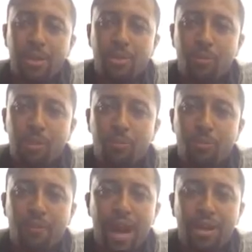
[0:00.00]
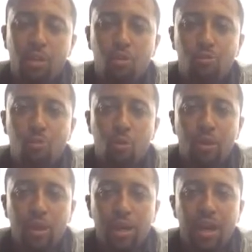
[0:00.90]
to, to provide a little
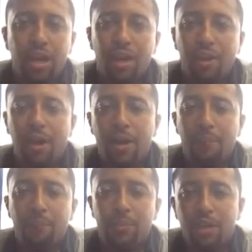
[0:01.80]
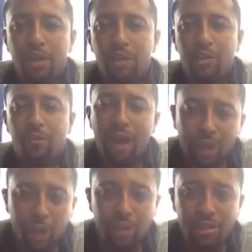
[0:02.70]
more uh, um, uh,
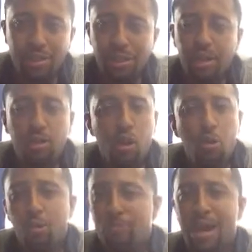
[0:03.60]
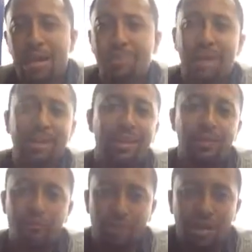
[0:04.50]
direction along with my, my
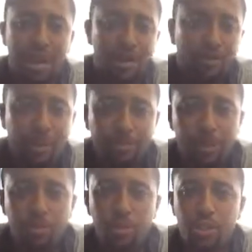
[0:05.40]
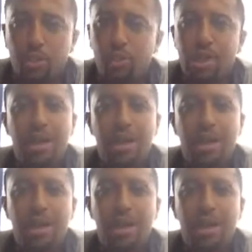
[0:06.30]
lenders that I have teamed up with. So